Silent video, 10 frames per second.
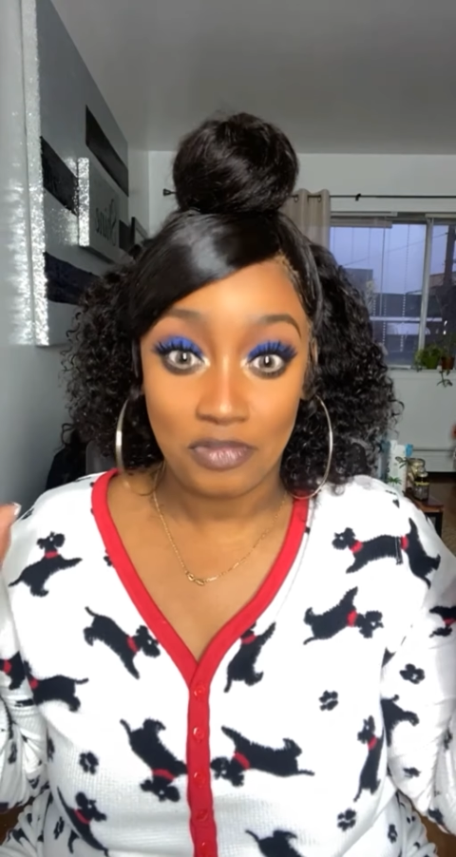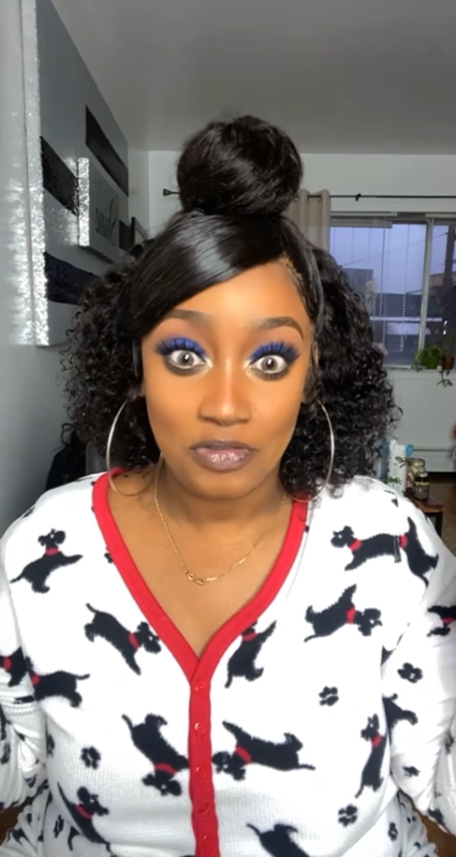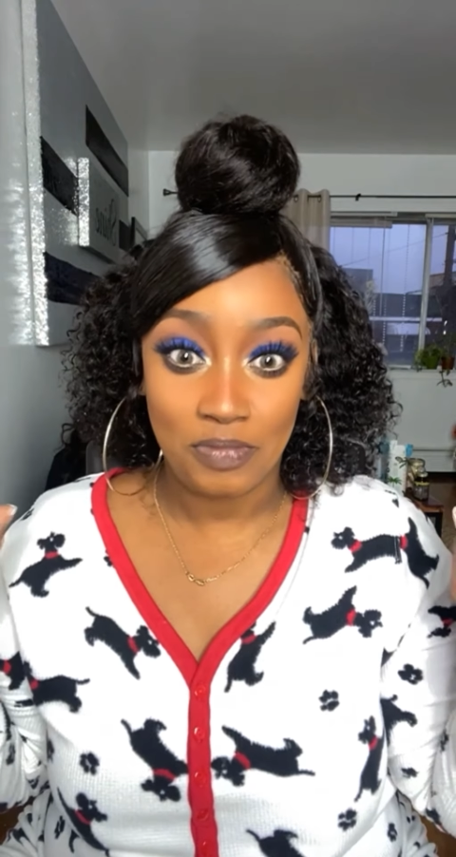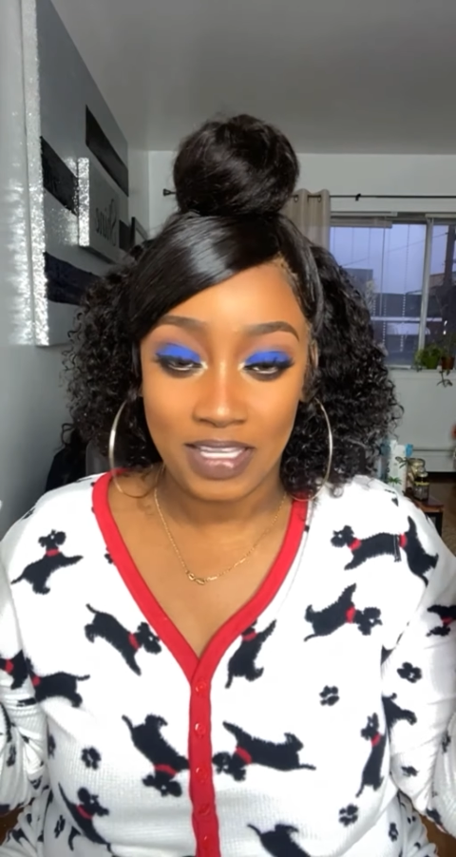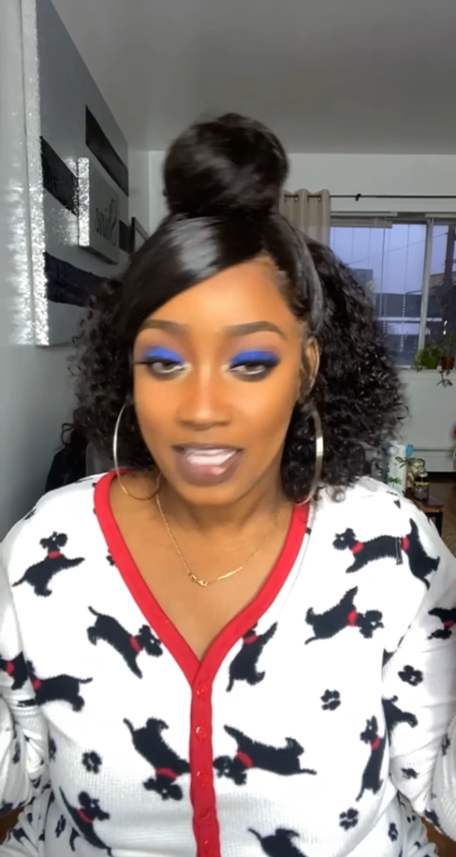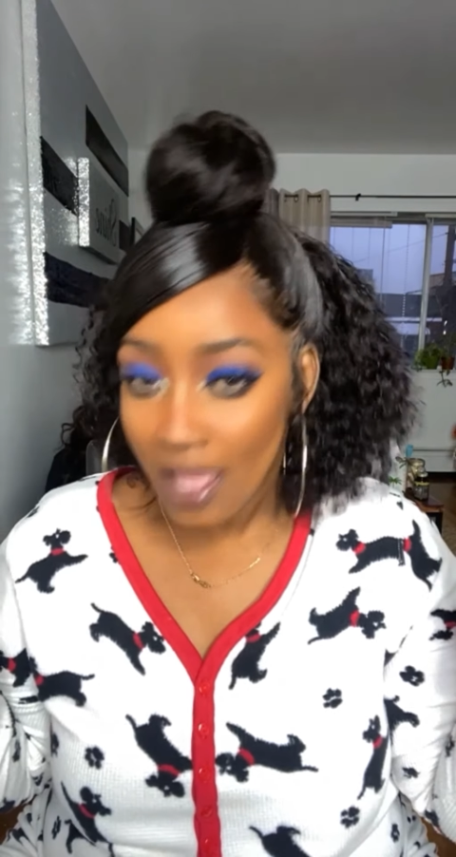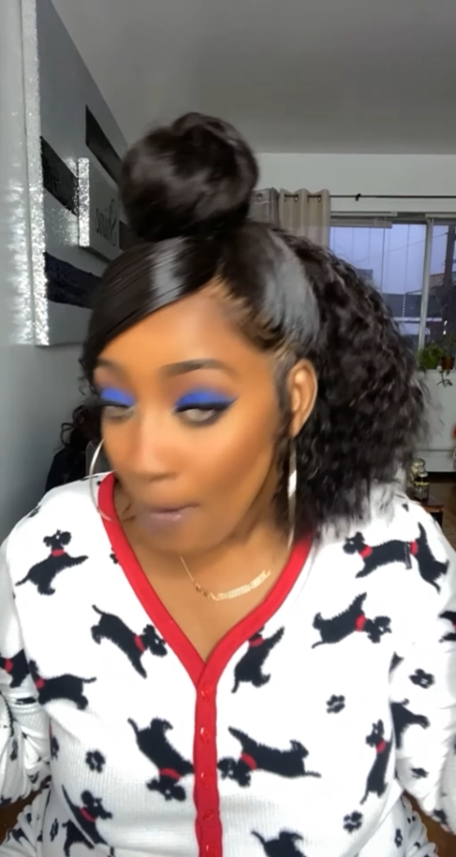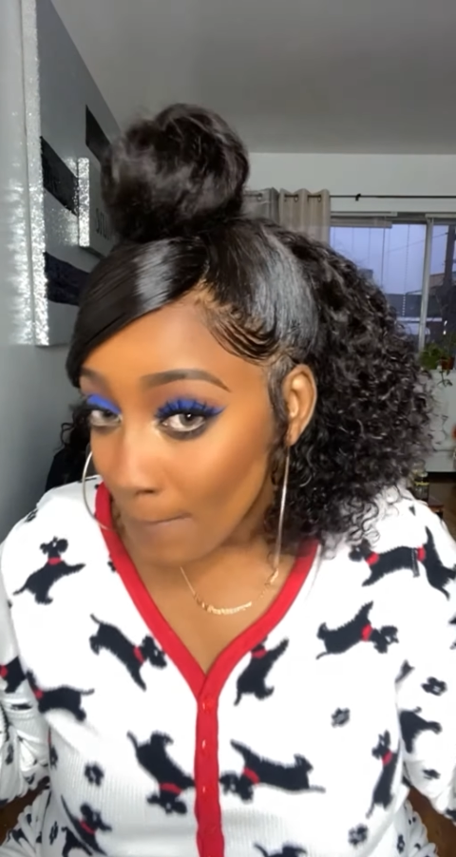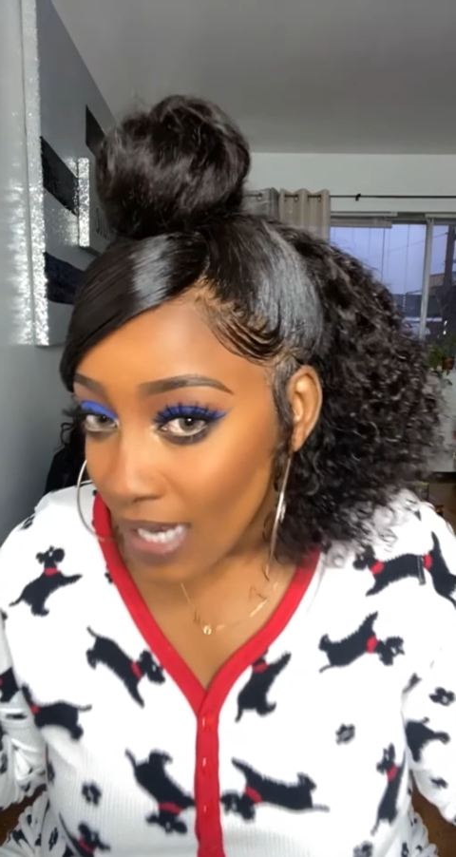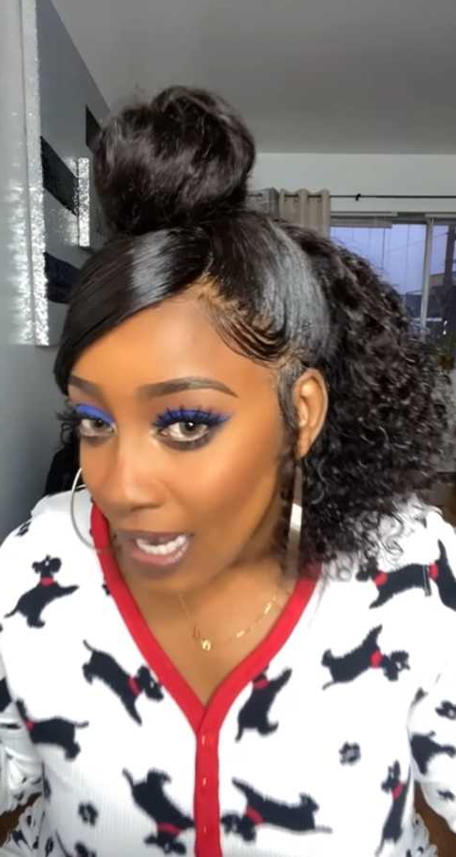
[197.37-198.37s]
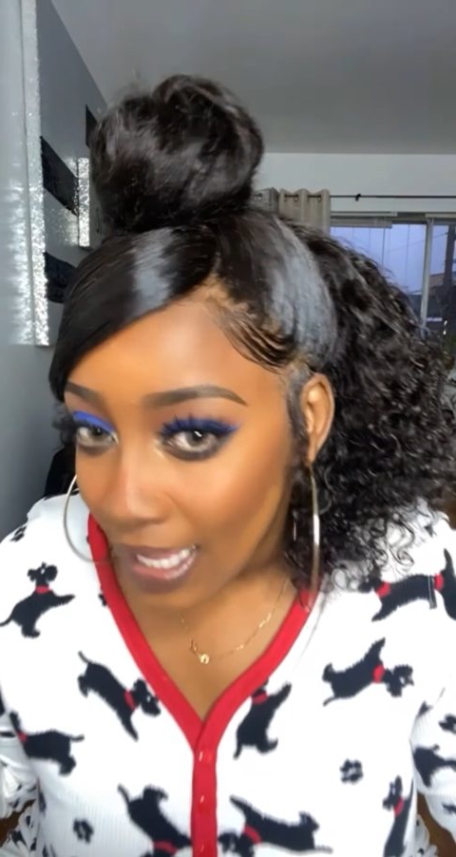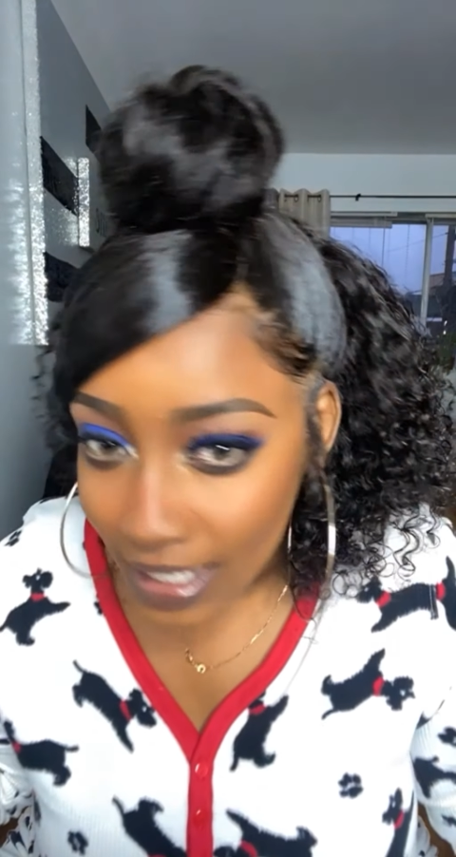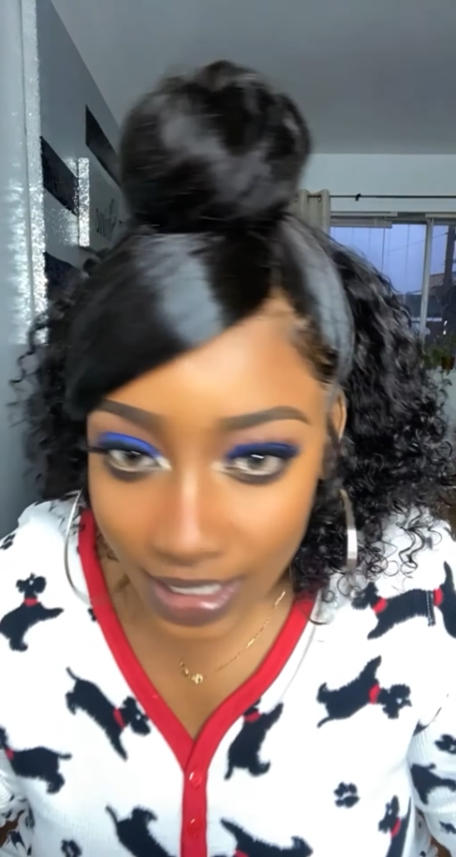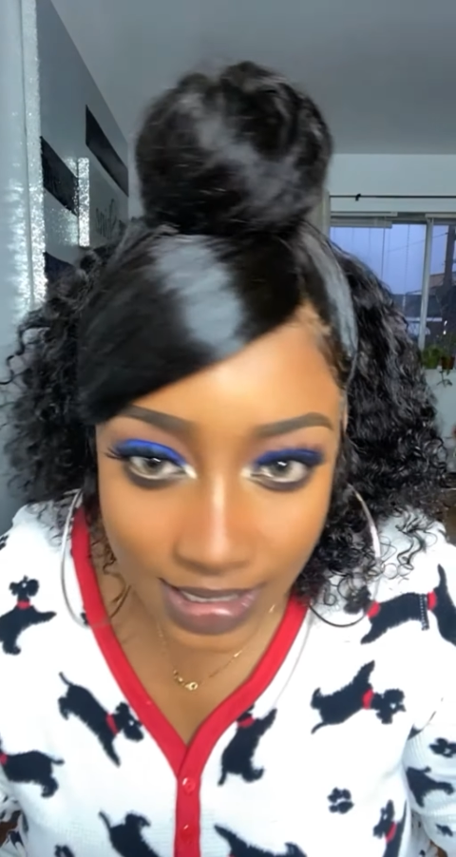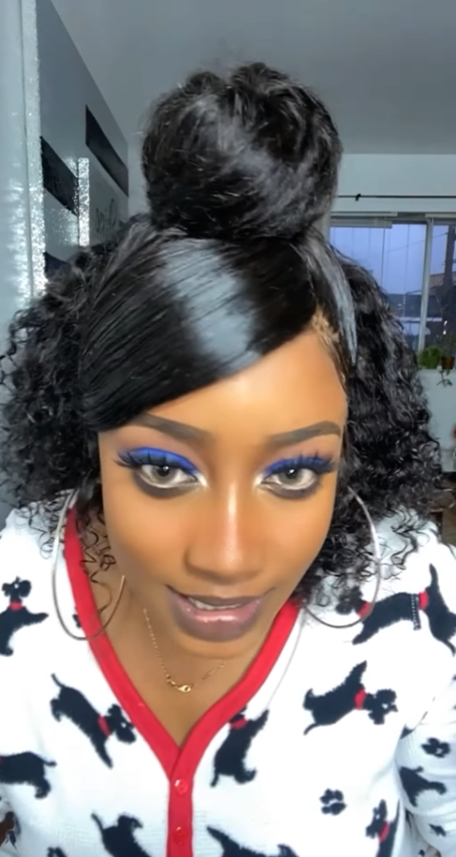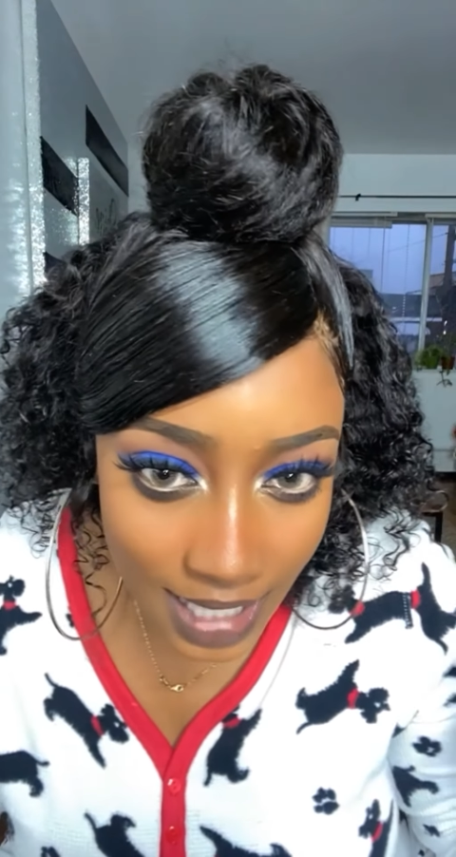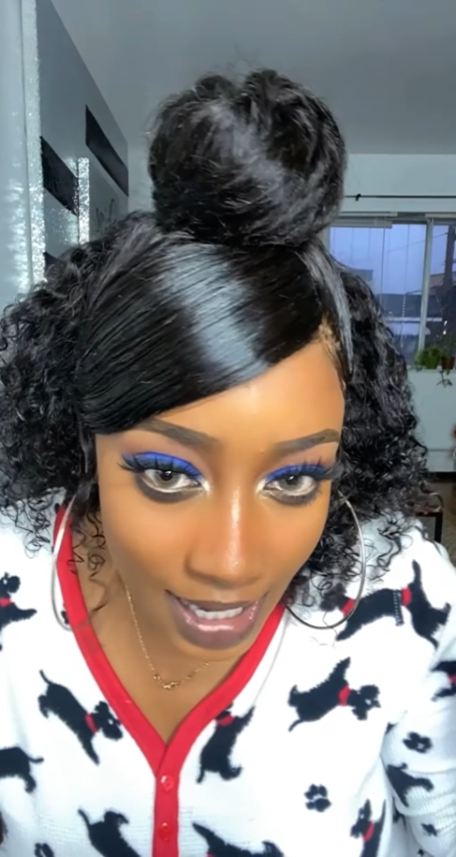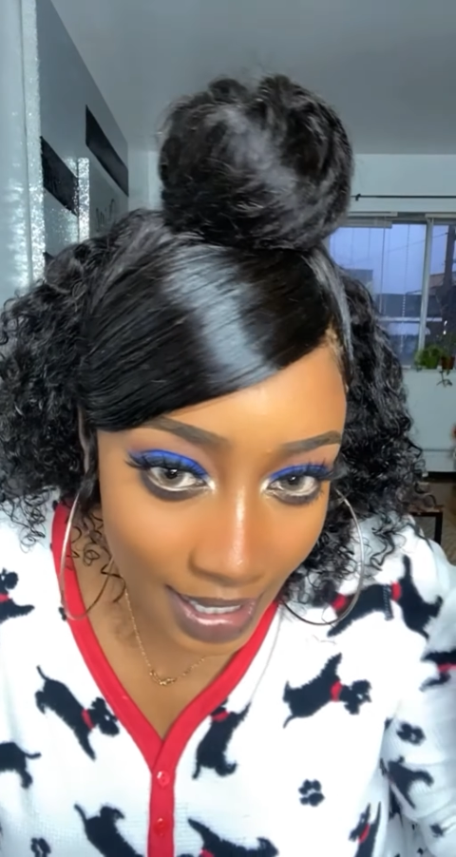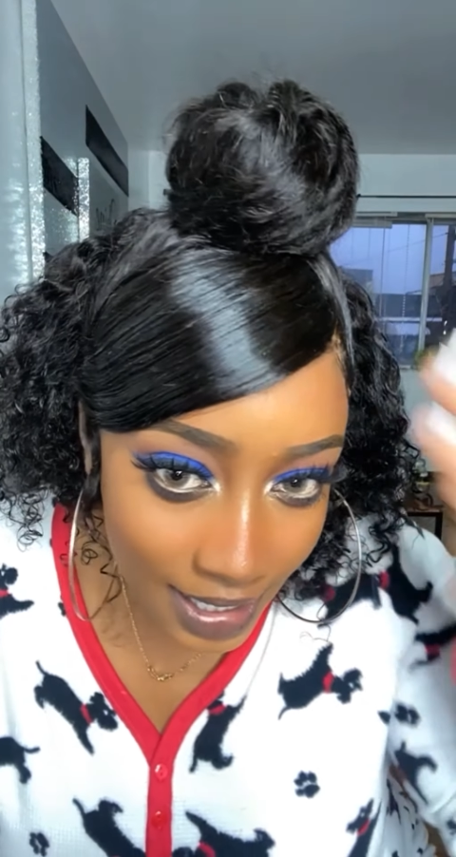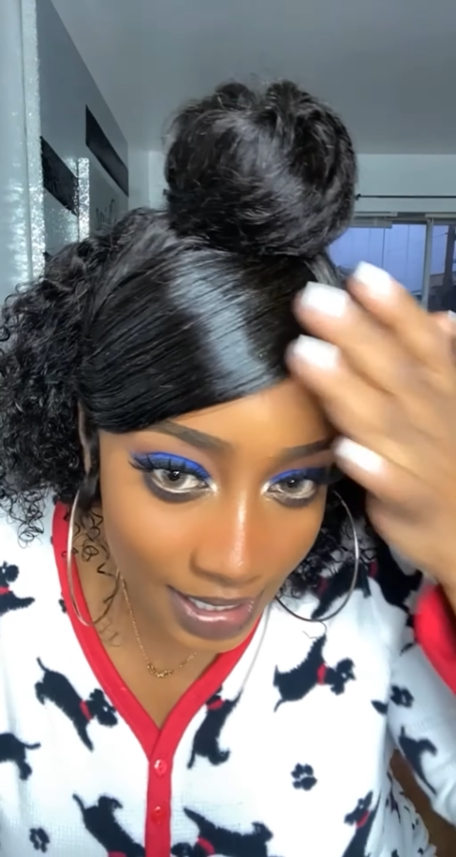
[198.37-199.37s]
for me, but I like it. I
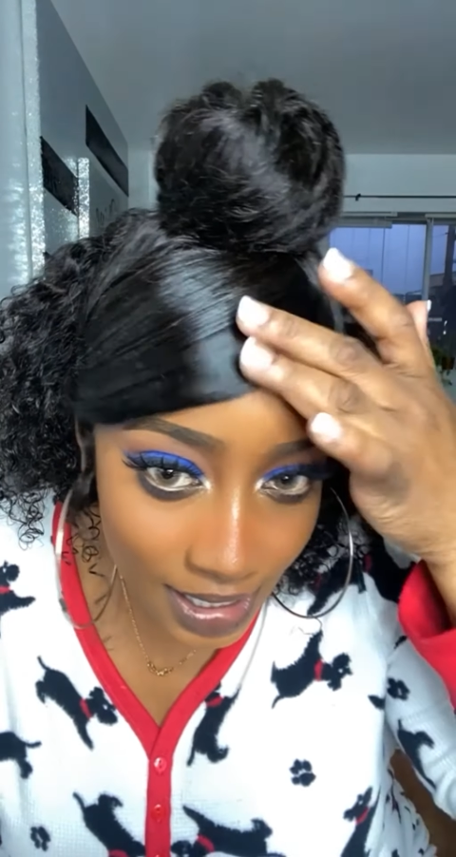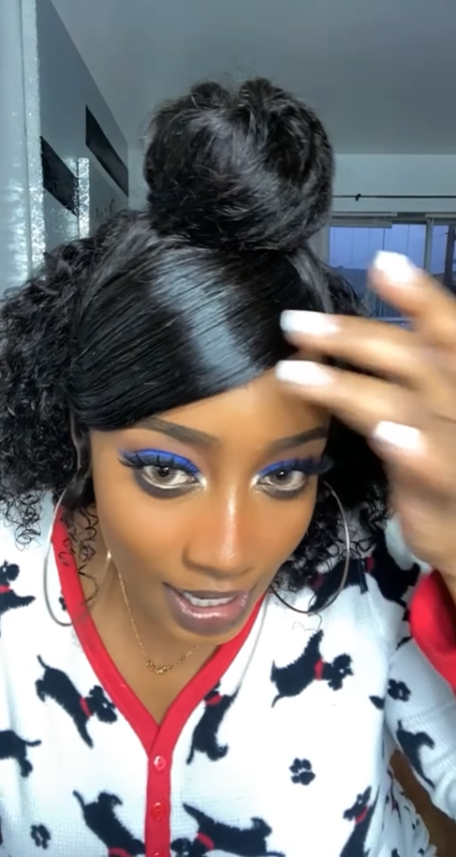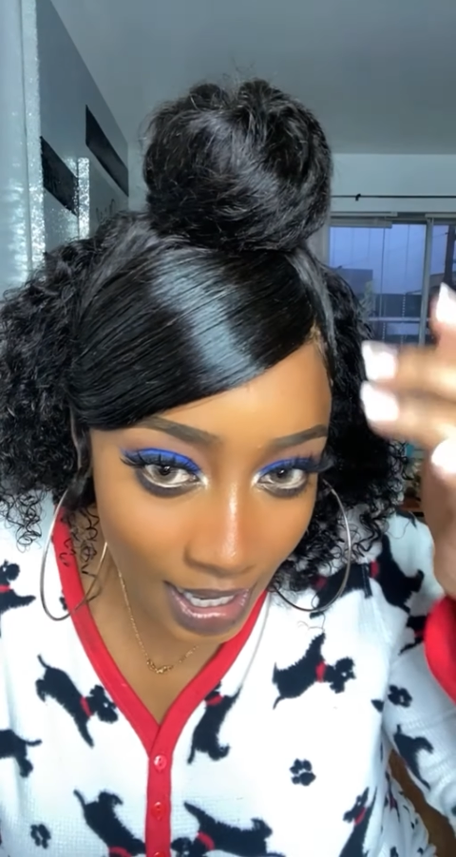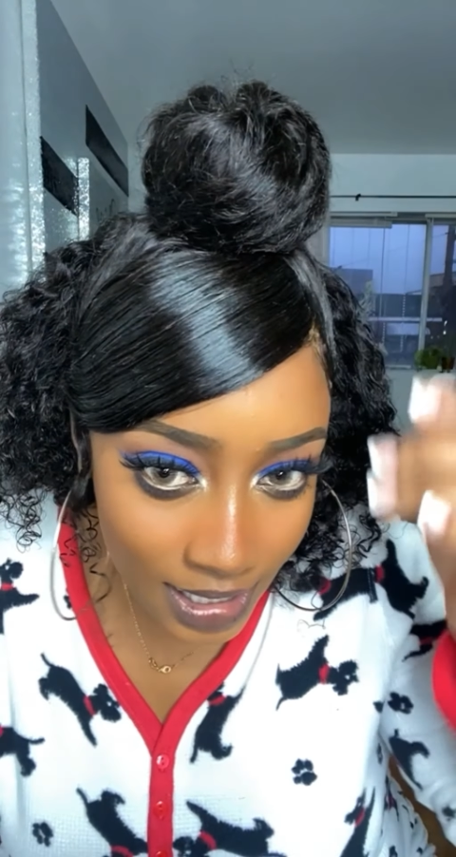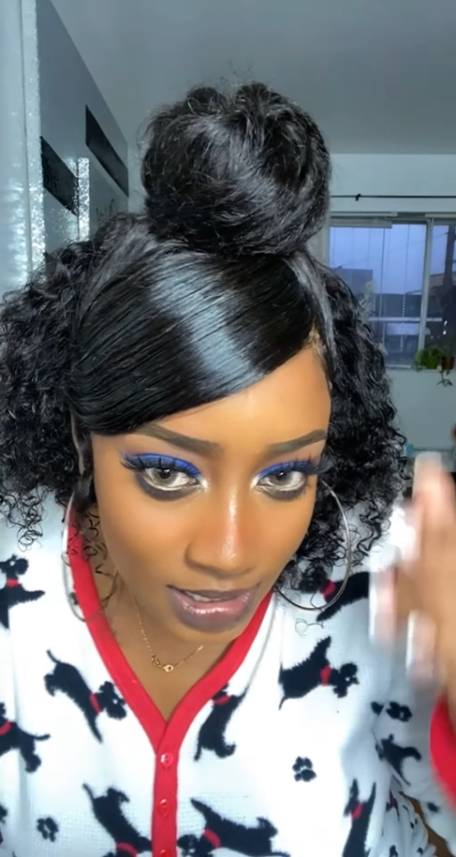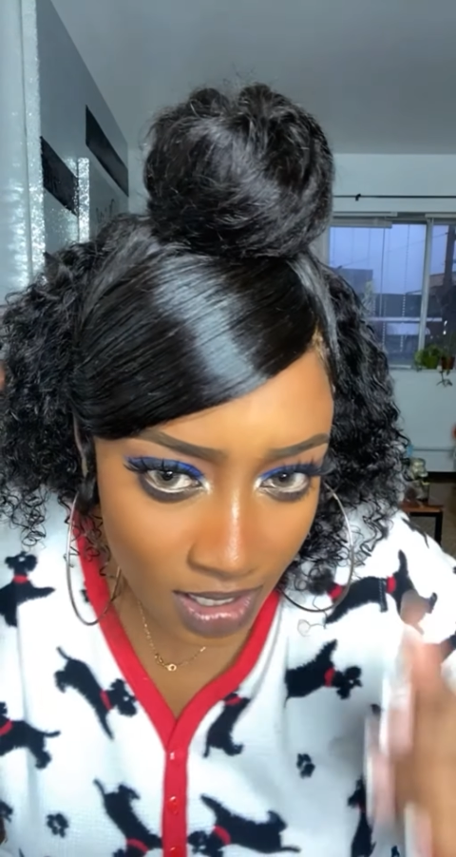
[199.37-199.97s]
like it a lot.